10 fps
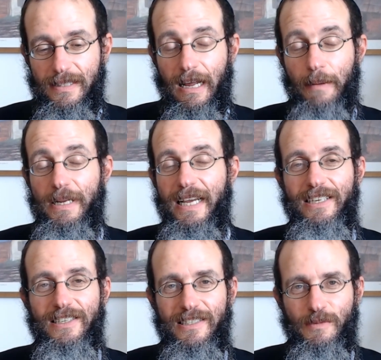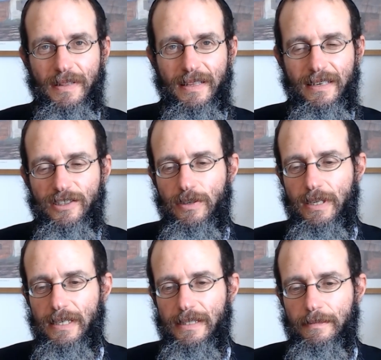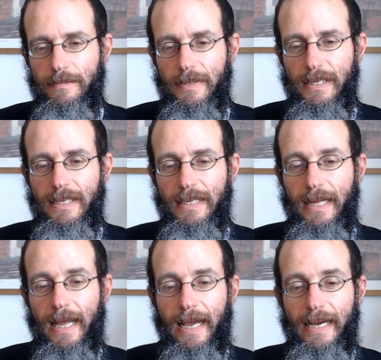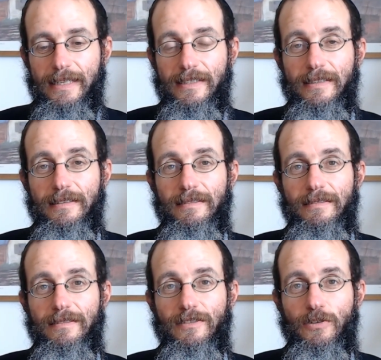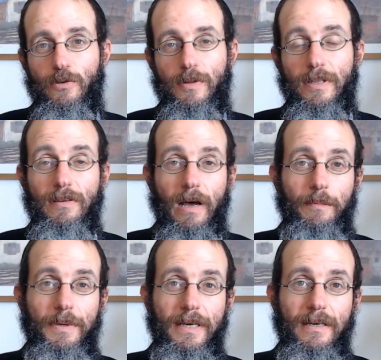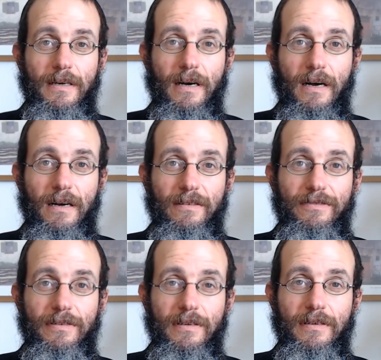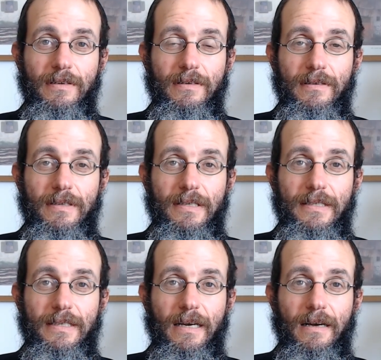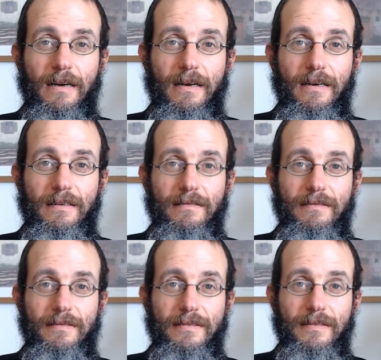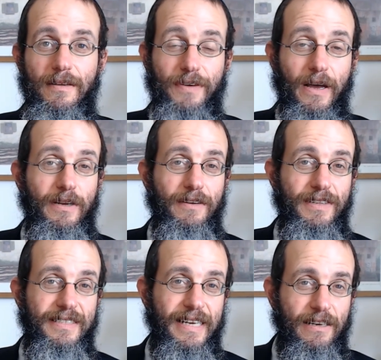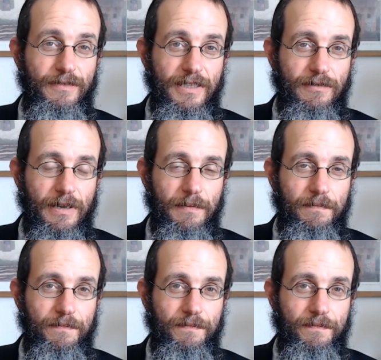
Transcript: denominations within Judaism as to the topic of the founding of the State of Israel.